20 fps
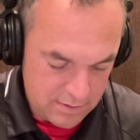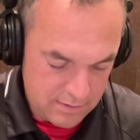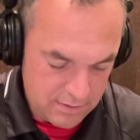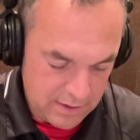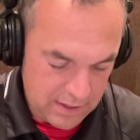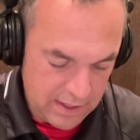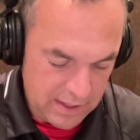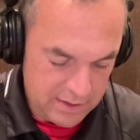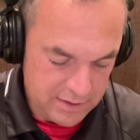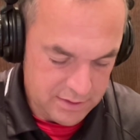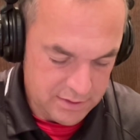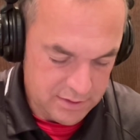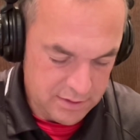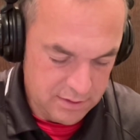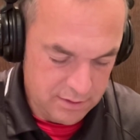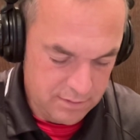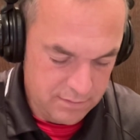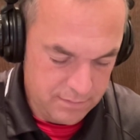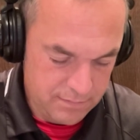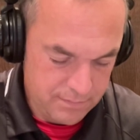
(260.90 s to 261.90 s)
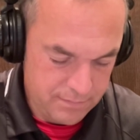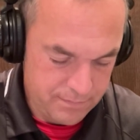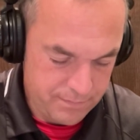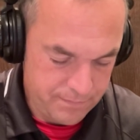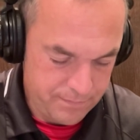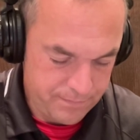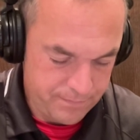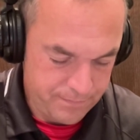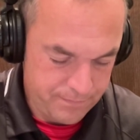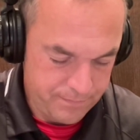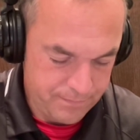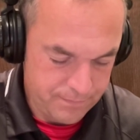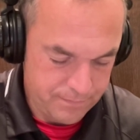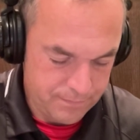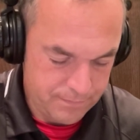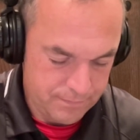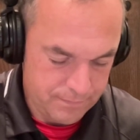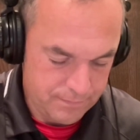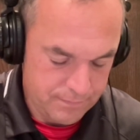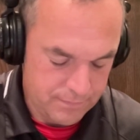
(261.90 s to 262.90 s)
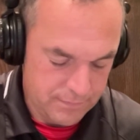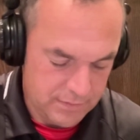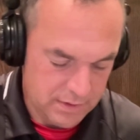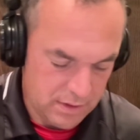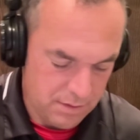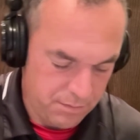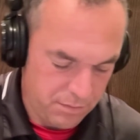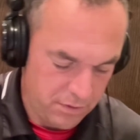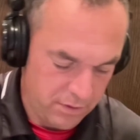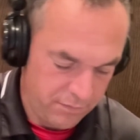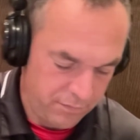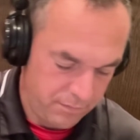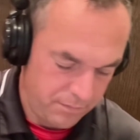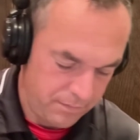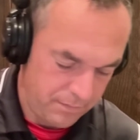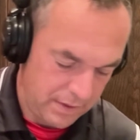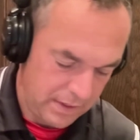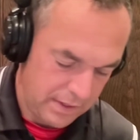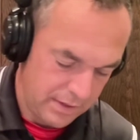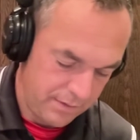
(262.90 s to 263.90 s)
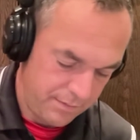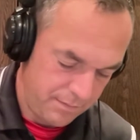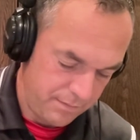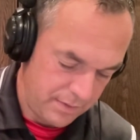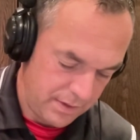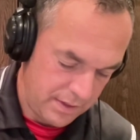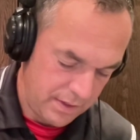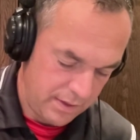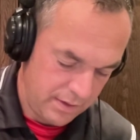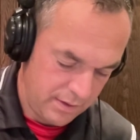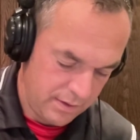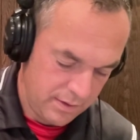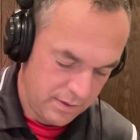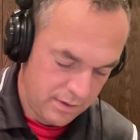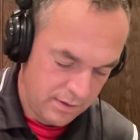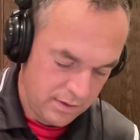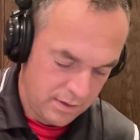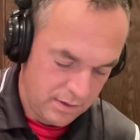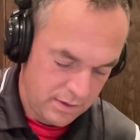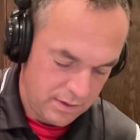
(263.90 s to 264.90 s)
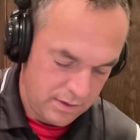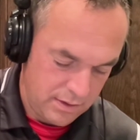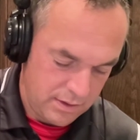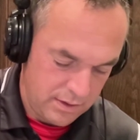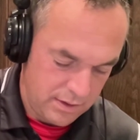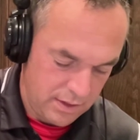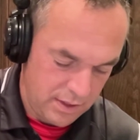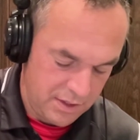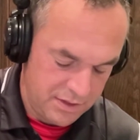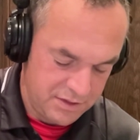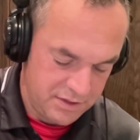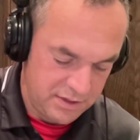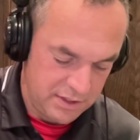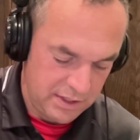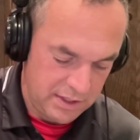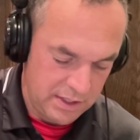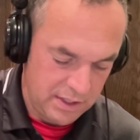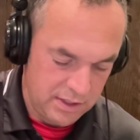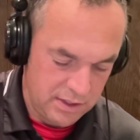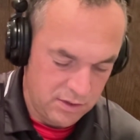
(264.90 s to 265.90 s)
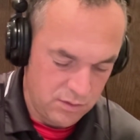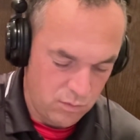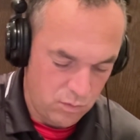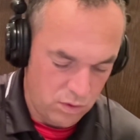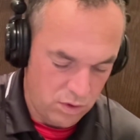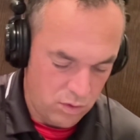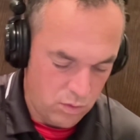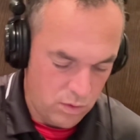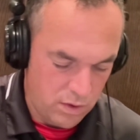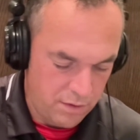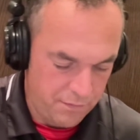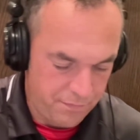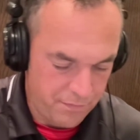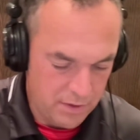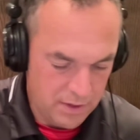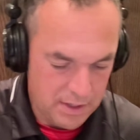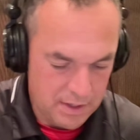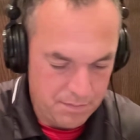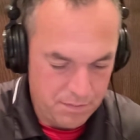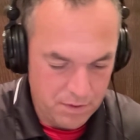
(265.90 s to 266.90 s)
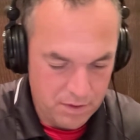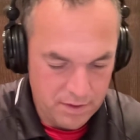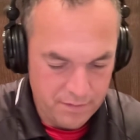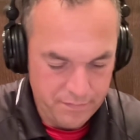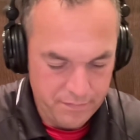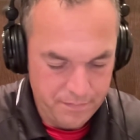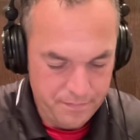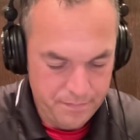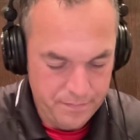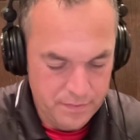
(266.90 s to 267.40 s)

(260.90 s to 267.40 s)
Hansen. A couple of them. Man, my unsticking didn't work well for a couple of them.